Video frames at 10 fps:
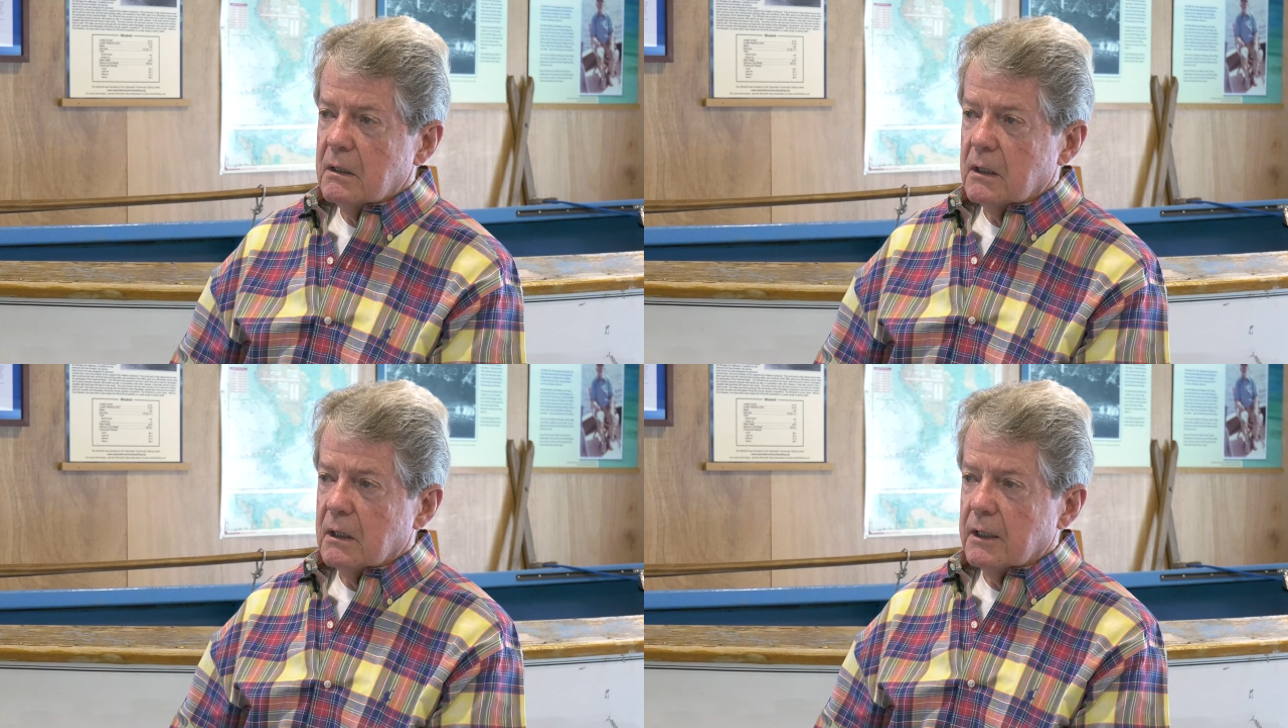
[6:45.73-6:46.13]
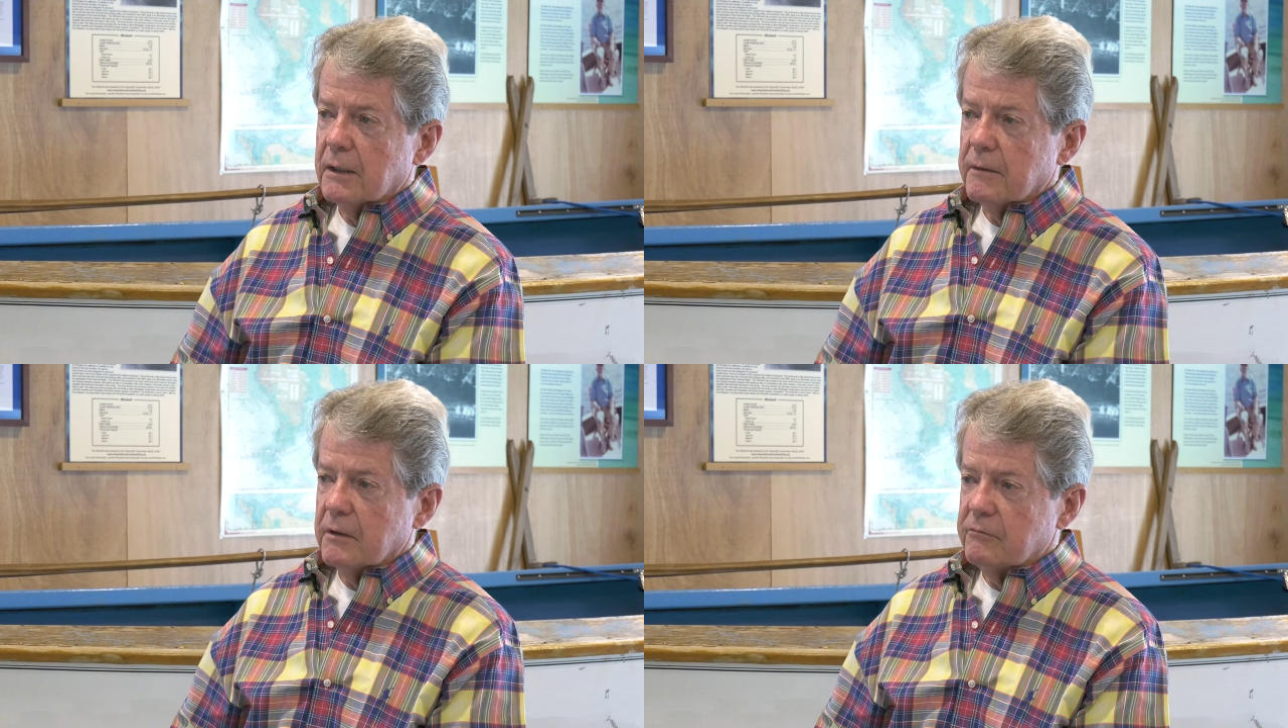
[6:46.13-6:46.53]

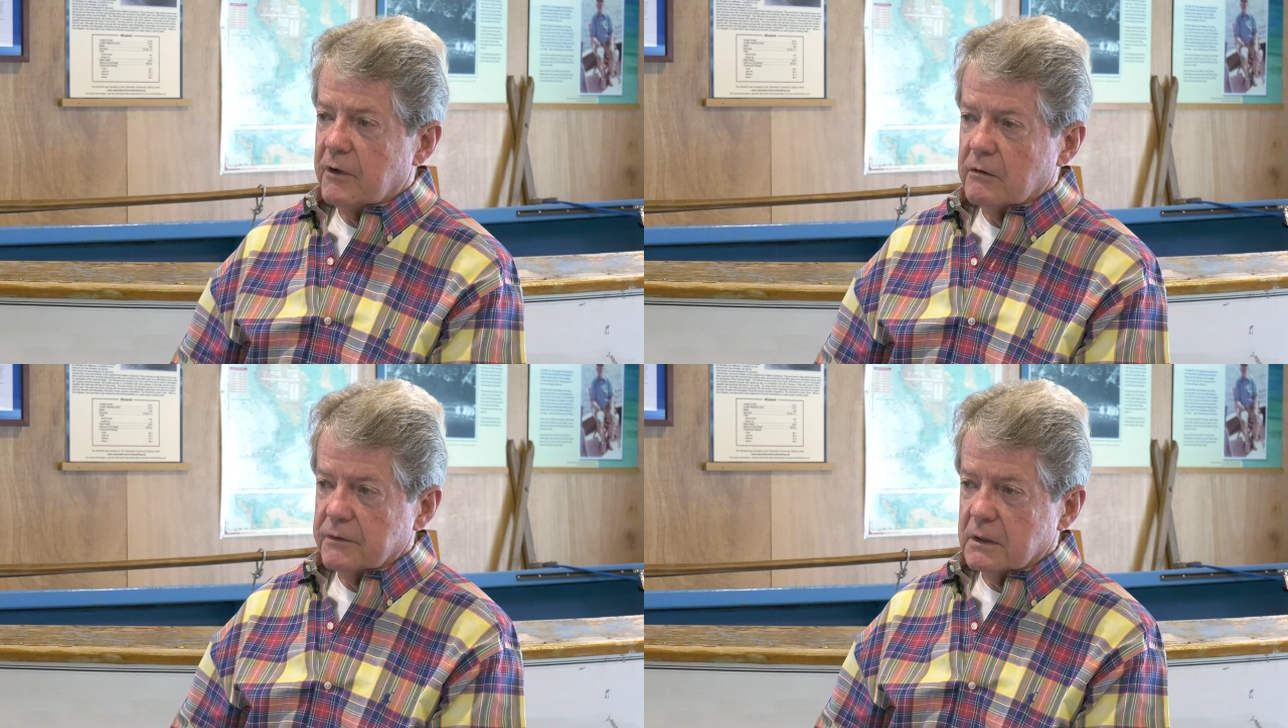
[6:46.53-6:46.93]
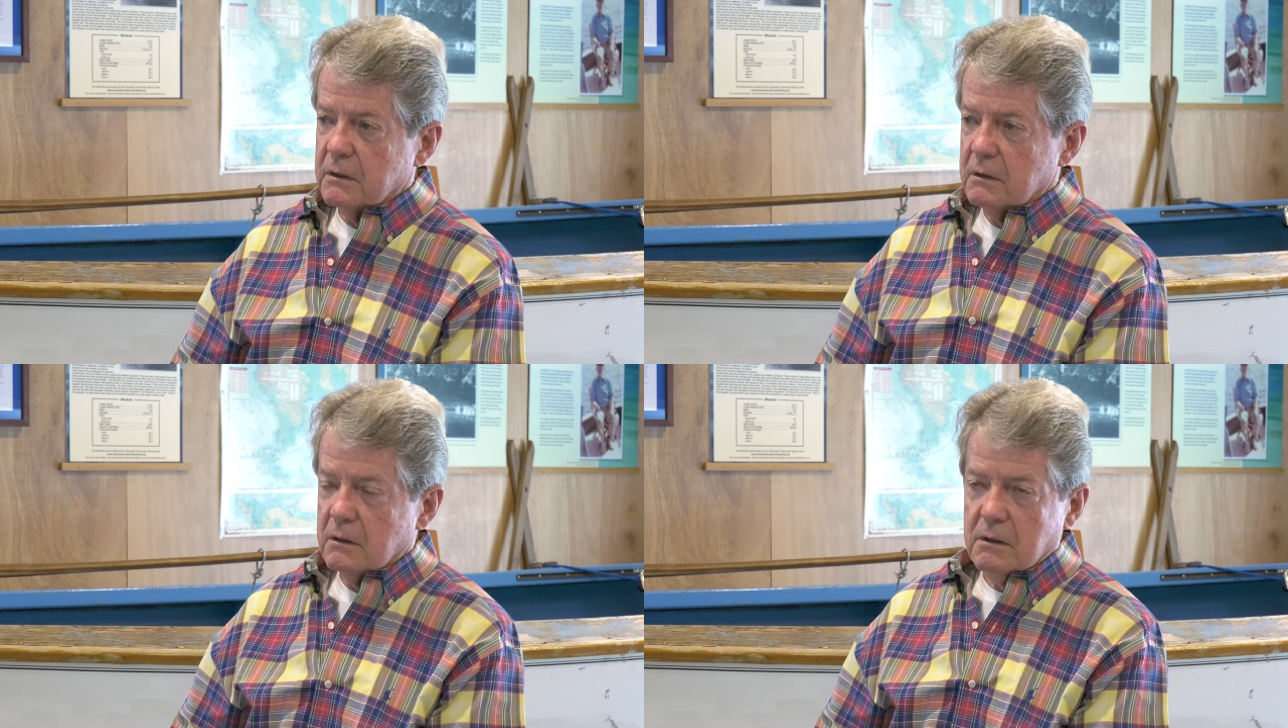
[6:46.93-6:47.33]
uh,
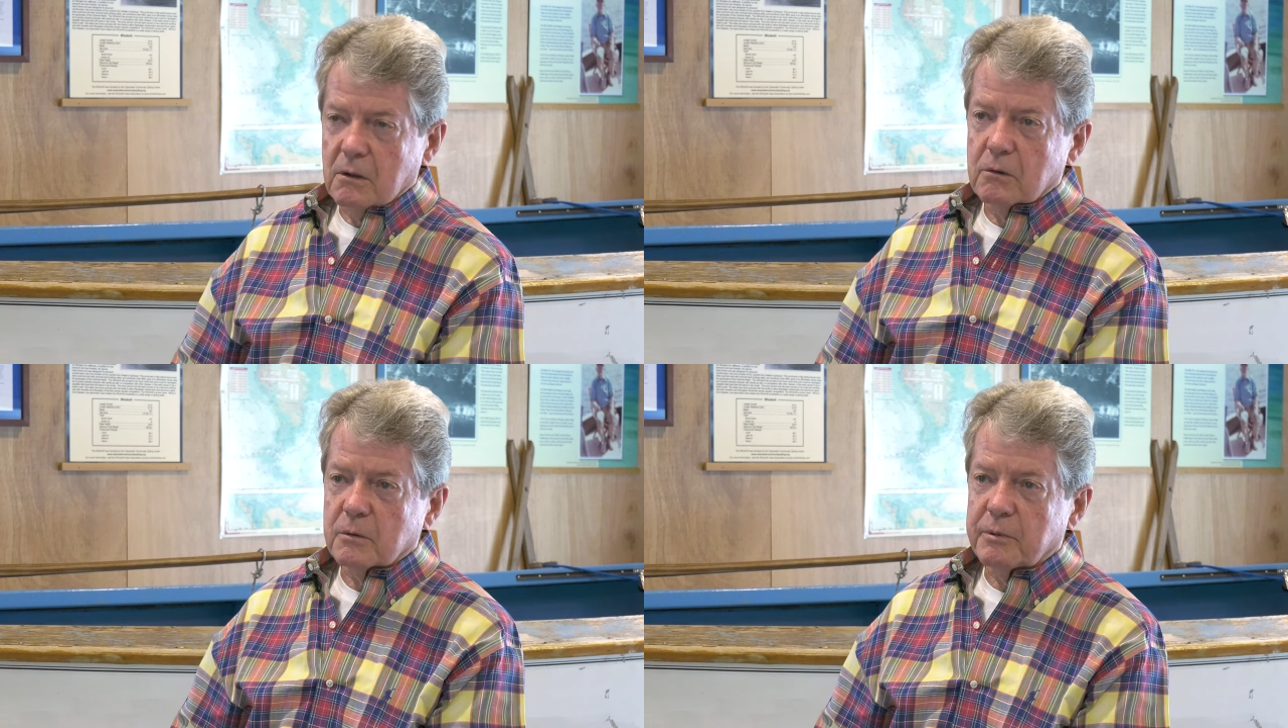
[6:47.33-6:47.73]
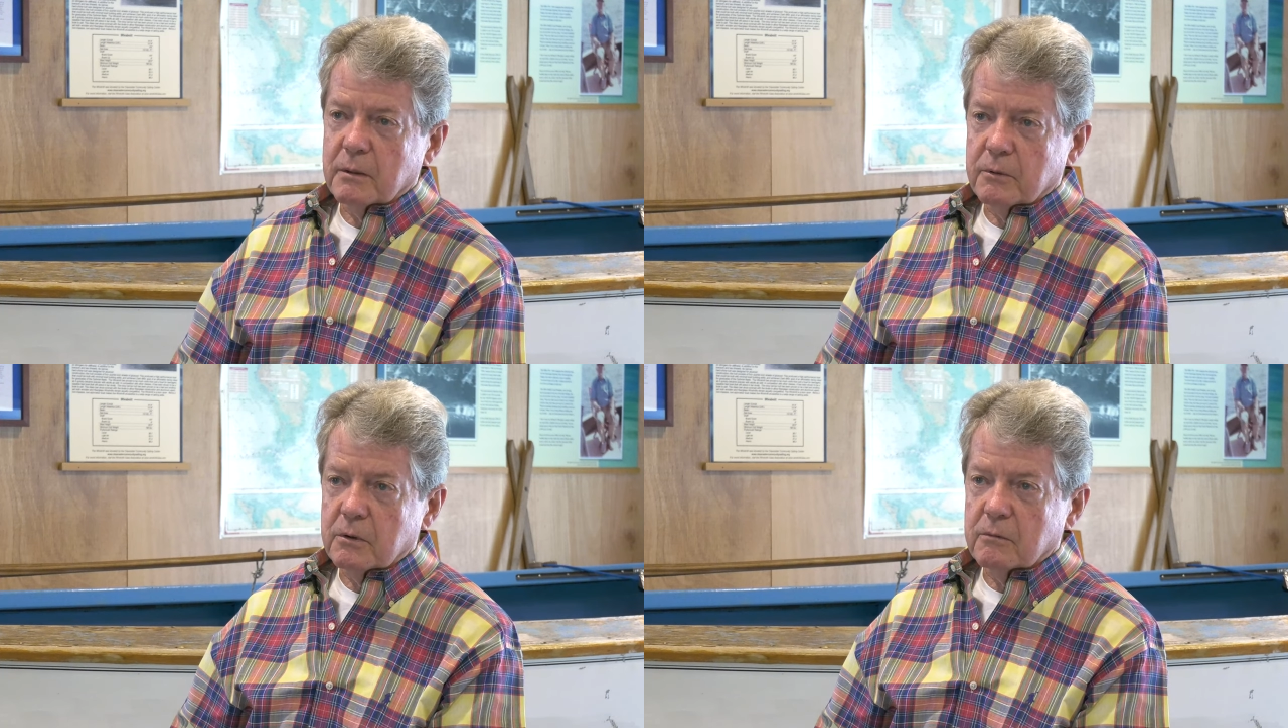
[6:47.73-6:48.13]
involving the older
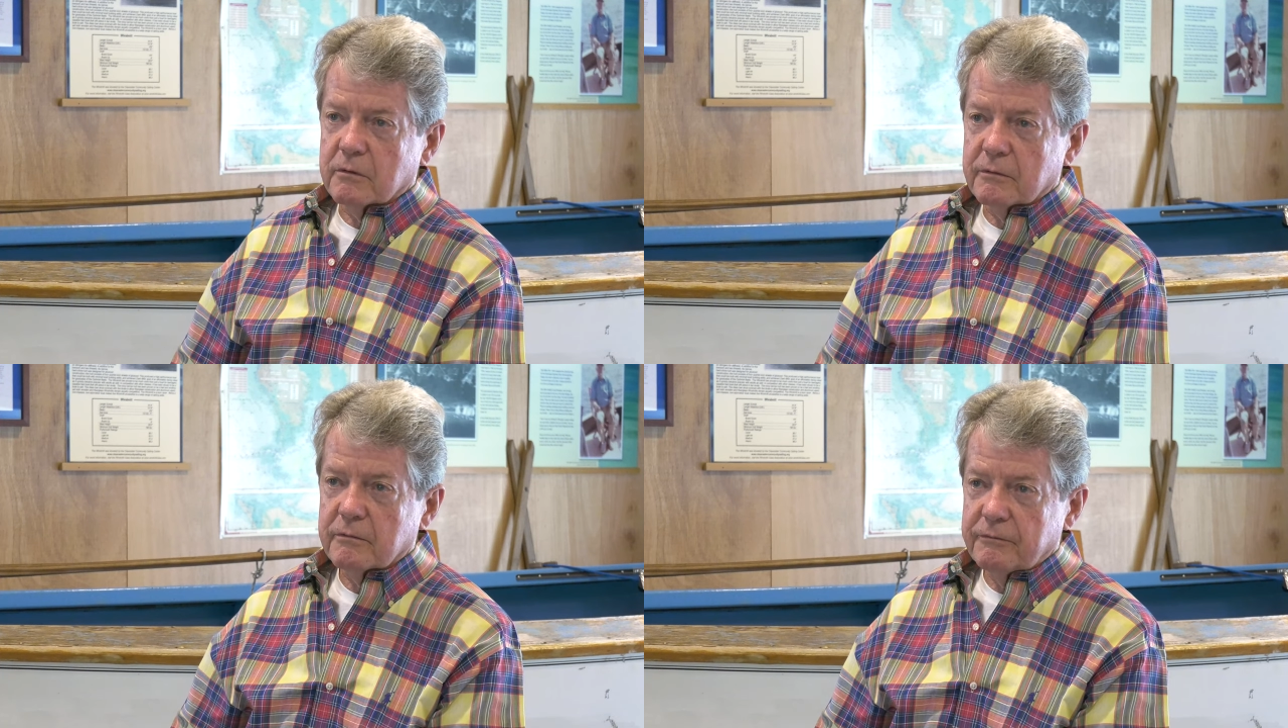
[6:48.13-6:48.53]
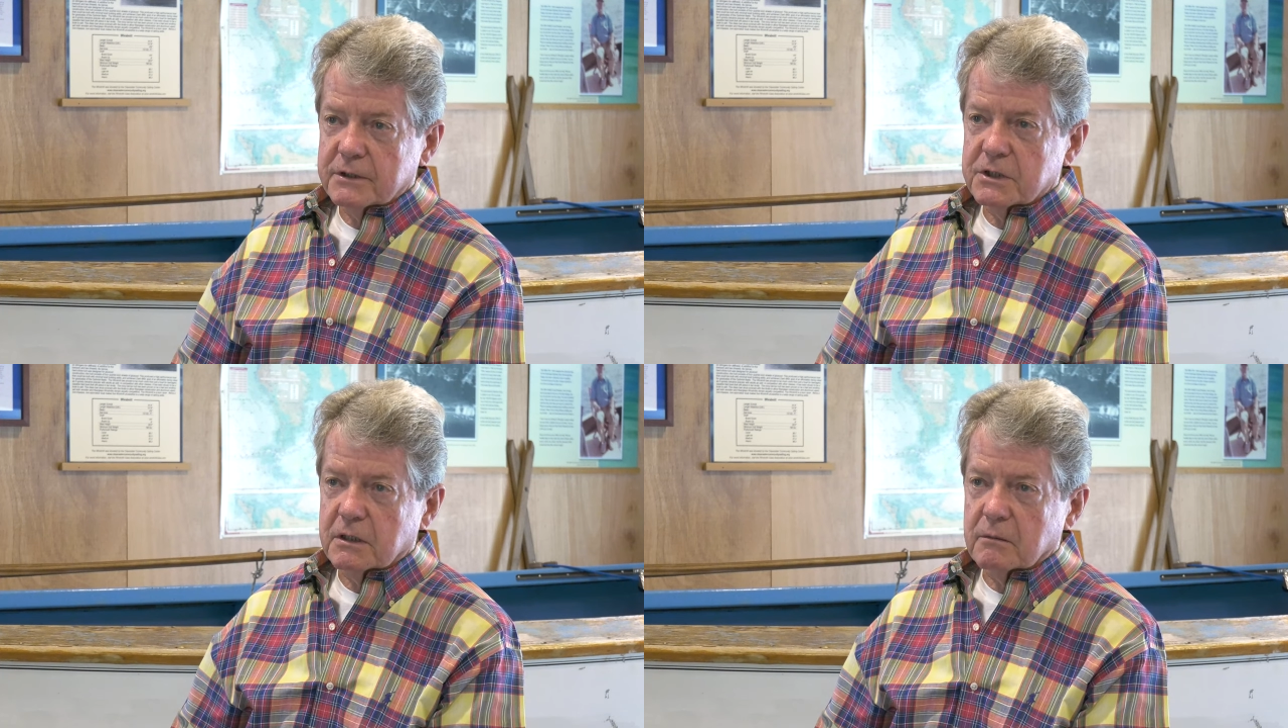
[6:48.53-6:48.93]
people who were
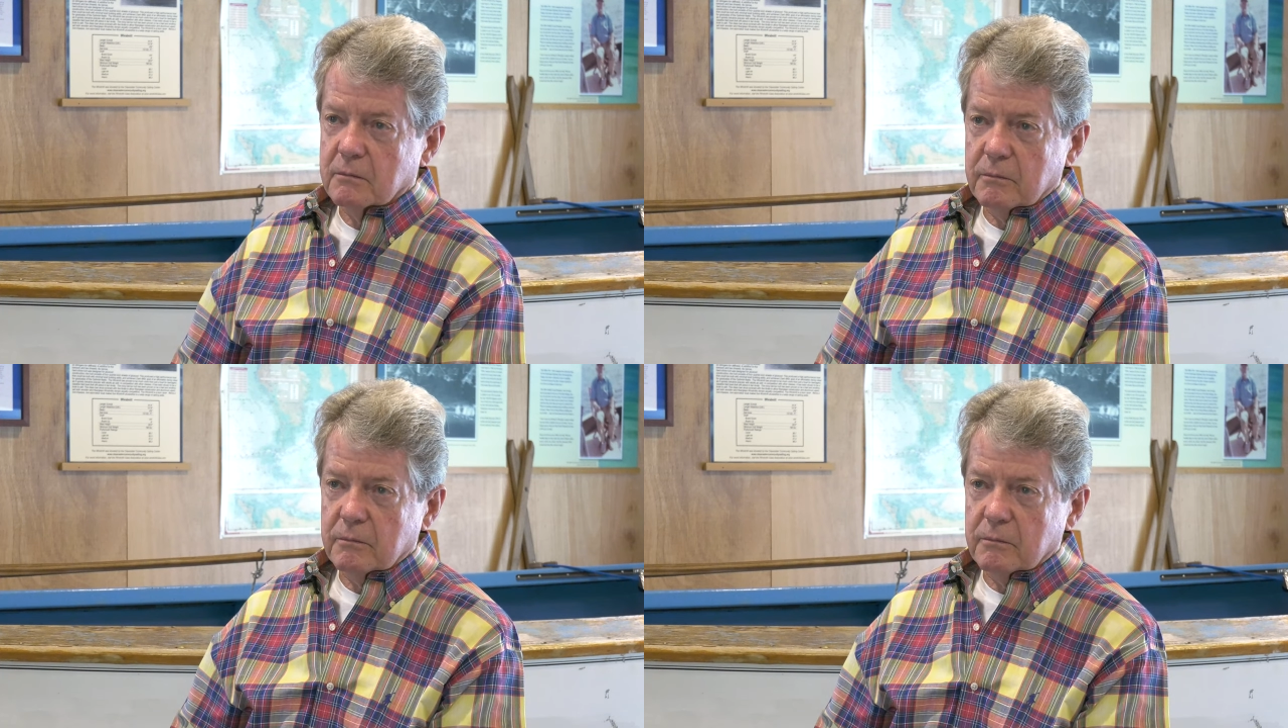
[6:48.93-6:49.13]
fishing,